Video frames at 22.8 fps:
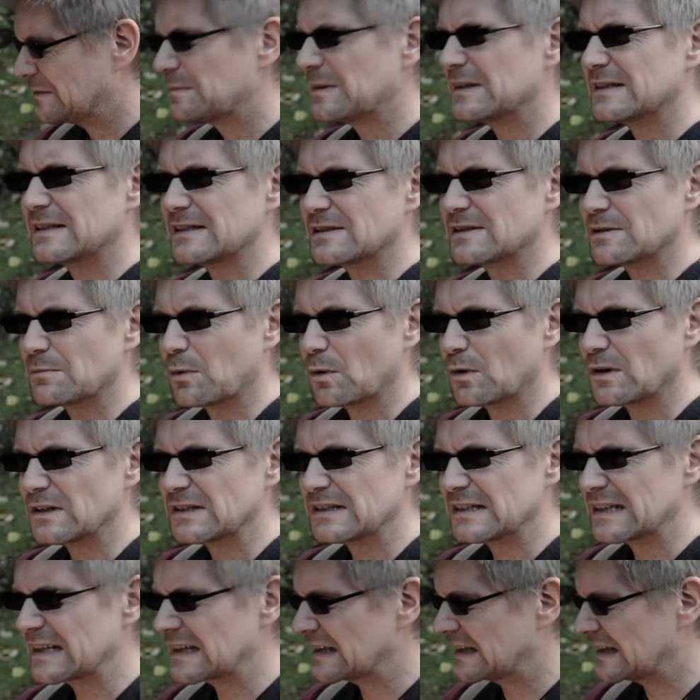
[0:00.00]
Bit
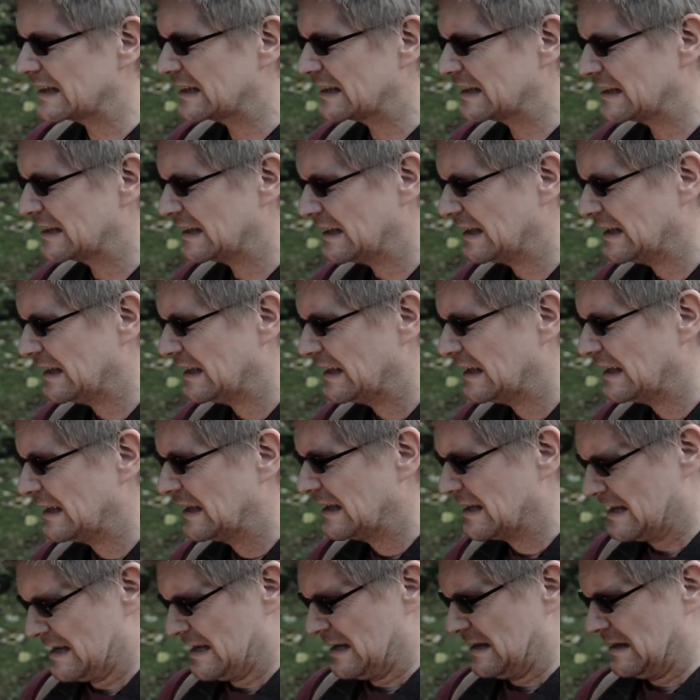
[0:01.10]
disappointing.
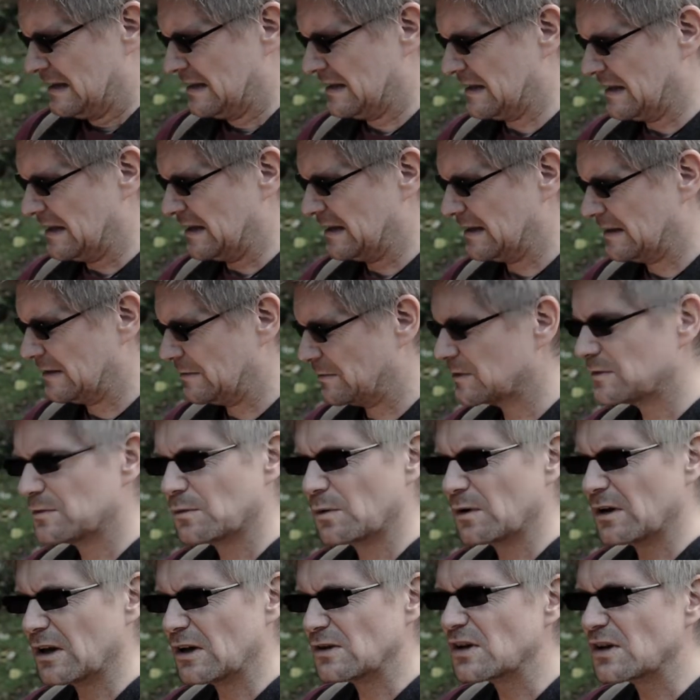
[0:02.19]
Huh. So
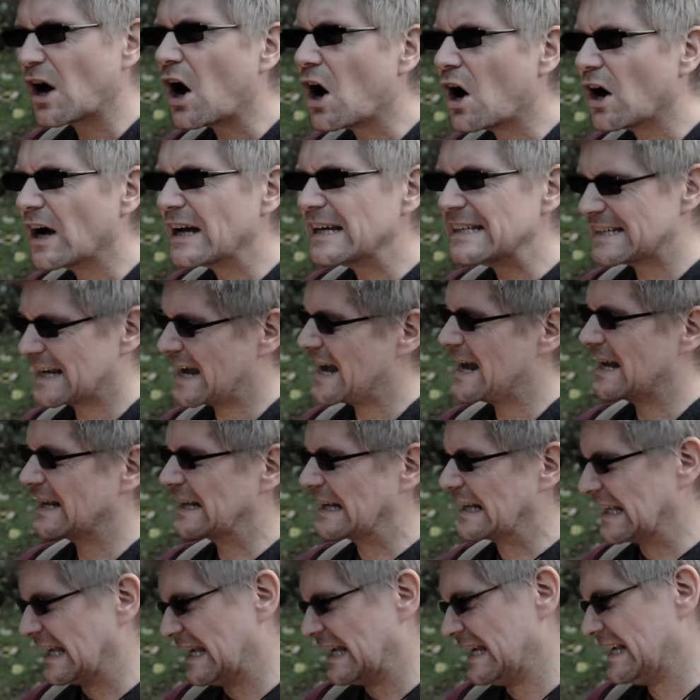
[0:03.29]
one of those high-tech
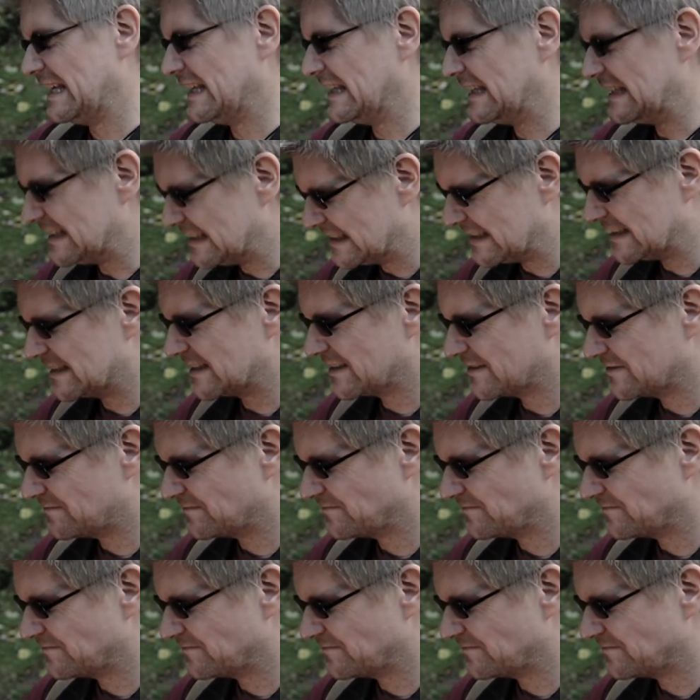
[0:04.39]
keys.